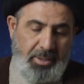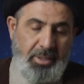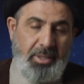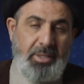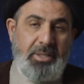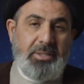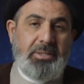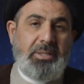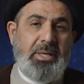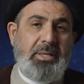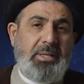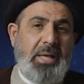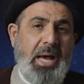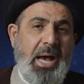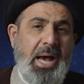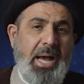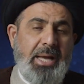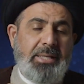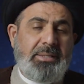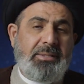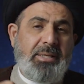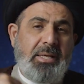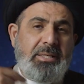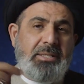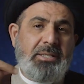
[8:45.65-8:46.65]
he said,
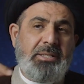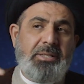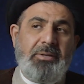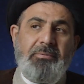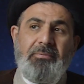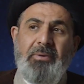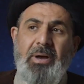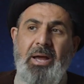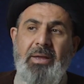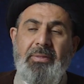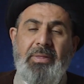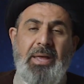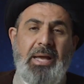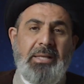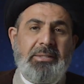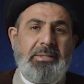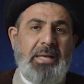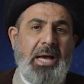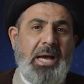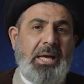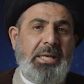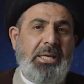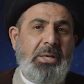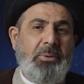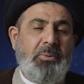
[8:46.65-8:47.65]
I testify
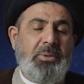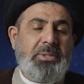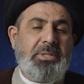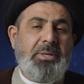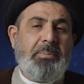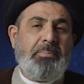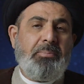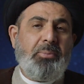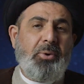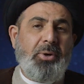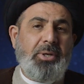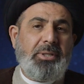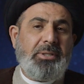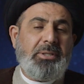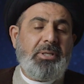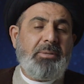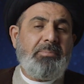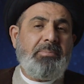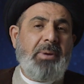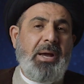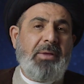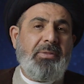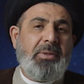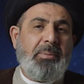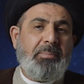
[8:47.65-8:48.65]
that Ali was
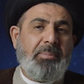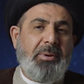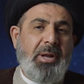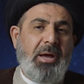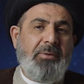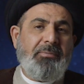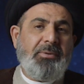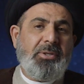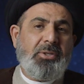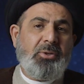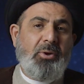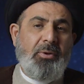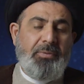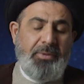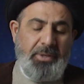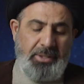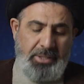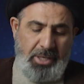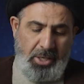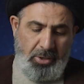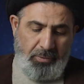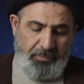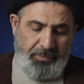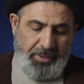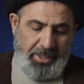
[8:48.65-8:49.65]
appointed by the Prophet on the
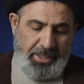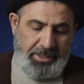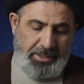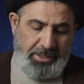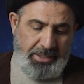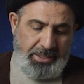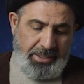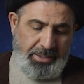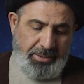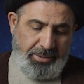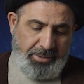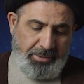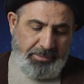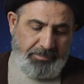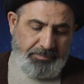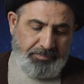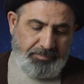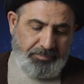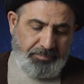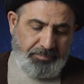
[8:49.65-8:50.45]
day of Ghadir.